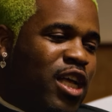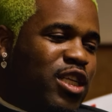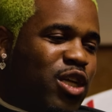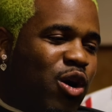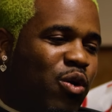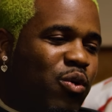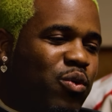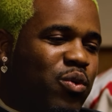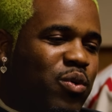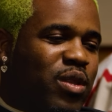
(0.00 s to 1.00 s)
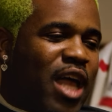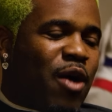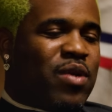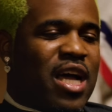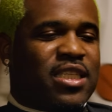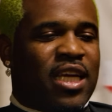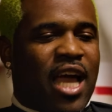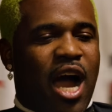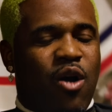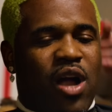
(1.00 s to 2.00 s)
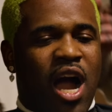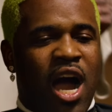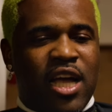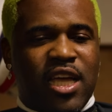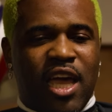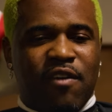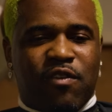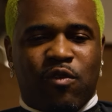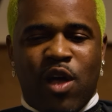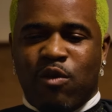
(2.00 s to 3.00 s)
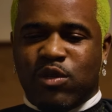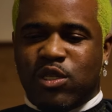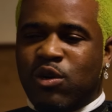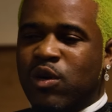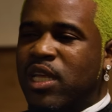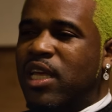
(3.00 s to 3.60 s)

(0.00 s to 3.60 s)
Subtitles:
So, like, when I seen how Kanye and Pharrell was doing